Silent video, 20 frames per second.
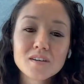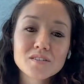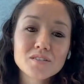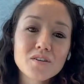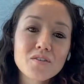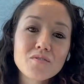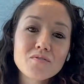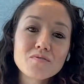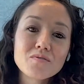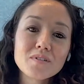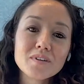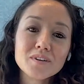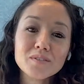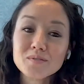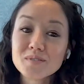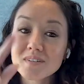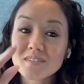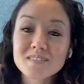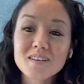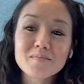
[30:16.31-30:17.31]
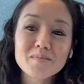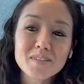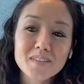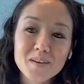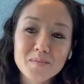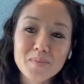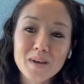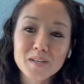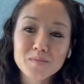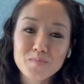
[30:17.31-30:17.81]
So using some of
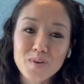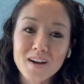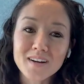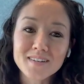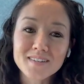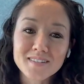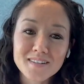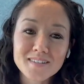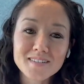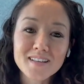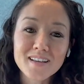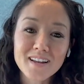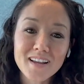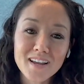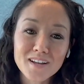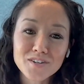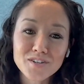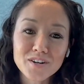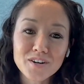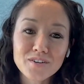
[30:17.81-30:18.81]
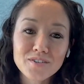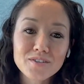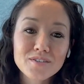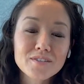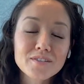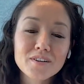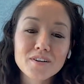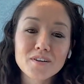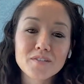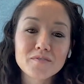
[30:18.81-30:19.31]
the best practices that Anne shared
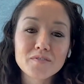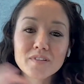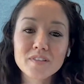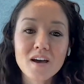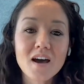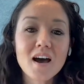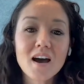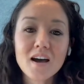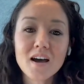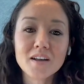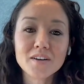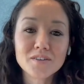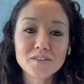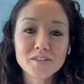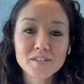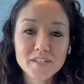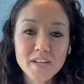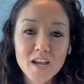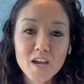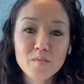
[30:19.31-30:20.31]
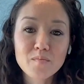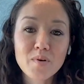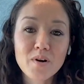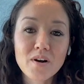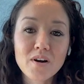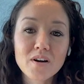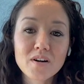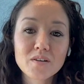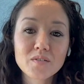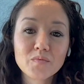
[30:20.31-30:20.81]
earlier for the understand
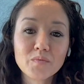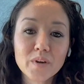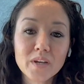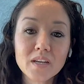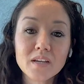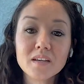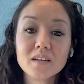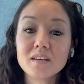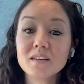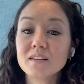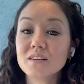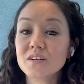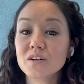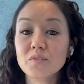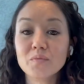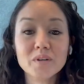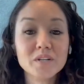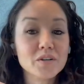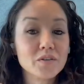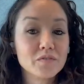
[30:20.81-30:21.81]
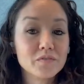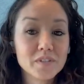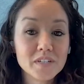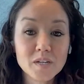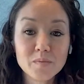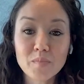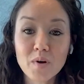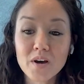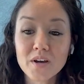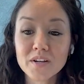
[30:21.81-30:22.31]
part, we dove
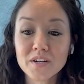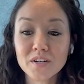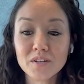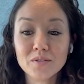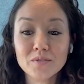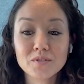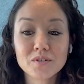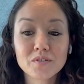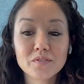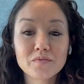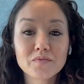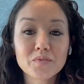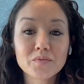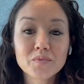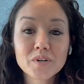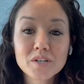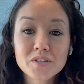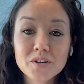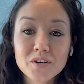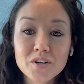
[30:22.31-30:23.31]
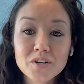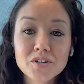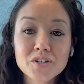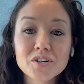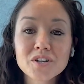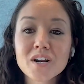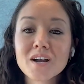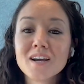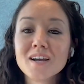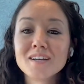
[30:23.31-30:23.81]
deep on inclusive
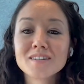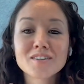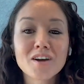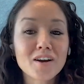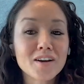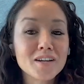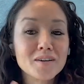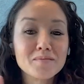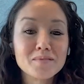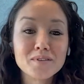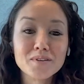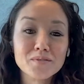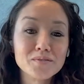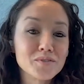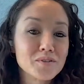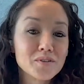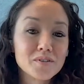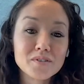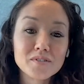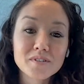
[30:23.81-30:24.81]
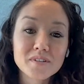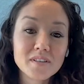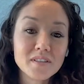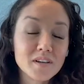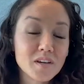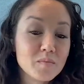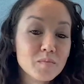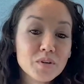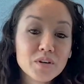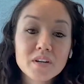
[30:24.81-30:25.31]
research, talking with users in
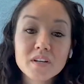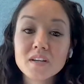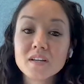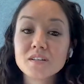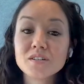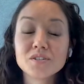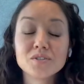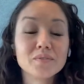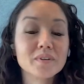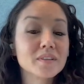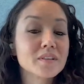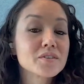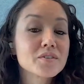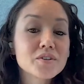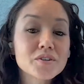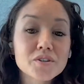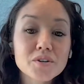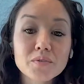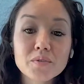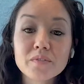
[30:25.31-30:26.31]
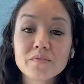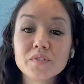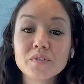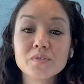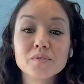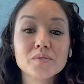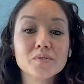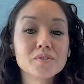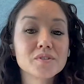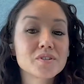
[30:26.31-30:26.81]
the communities, doing literature
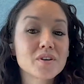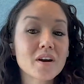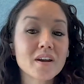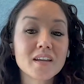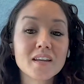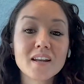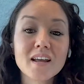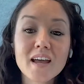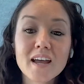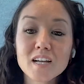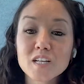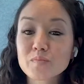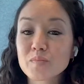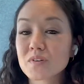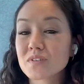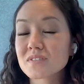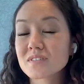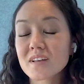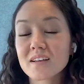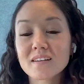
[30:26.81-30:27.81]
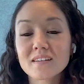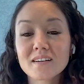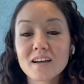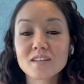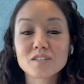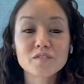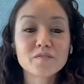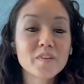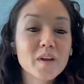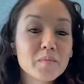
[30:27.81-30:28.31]
reviews, talking to experts like
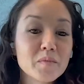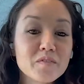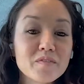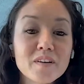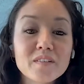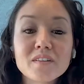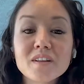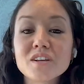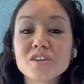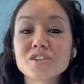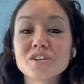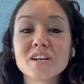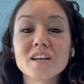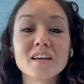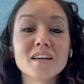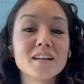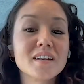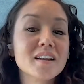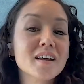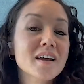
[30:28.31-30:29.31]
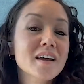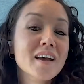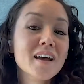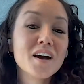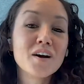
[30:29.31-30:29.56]
Kaiser Family Foundation,